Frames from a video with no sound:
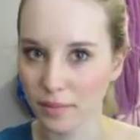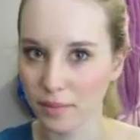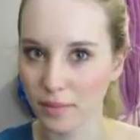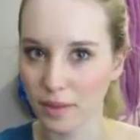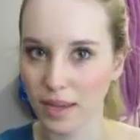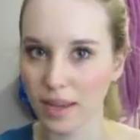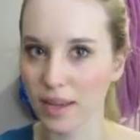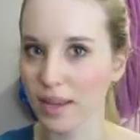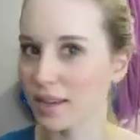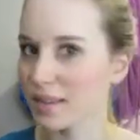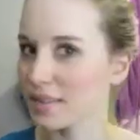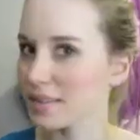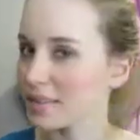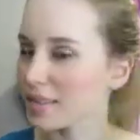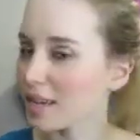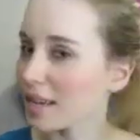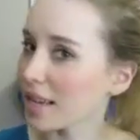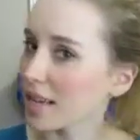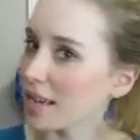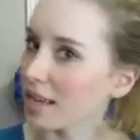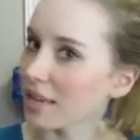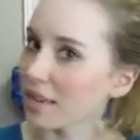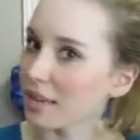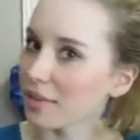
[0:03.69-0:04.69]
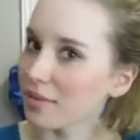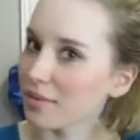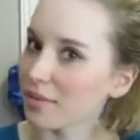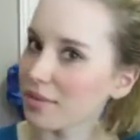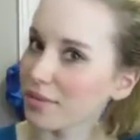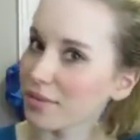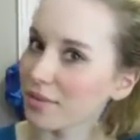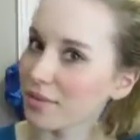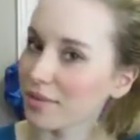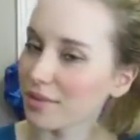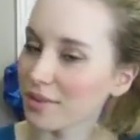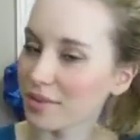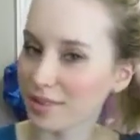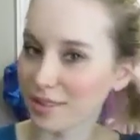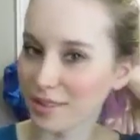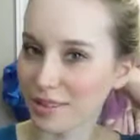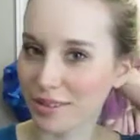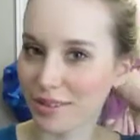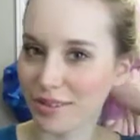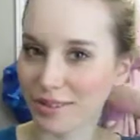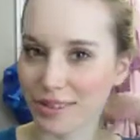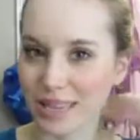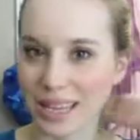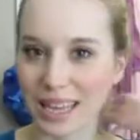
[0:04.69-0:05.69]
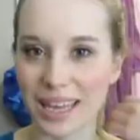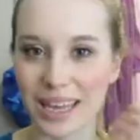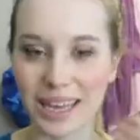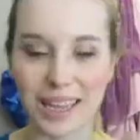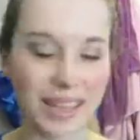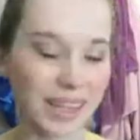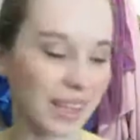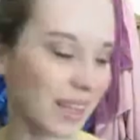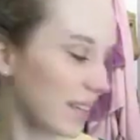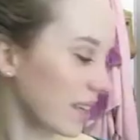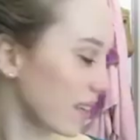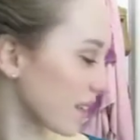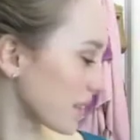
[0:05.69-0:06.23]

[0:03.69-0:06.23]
My hair is kind of icky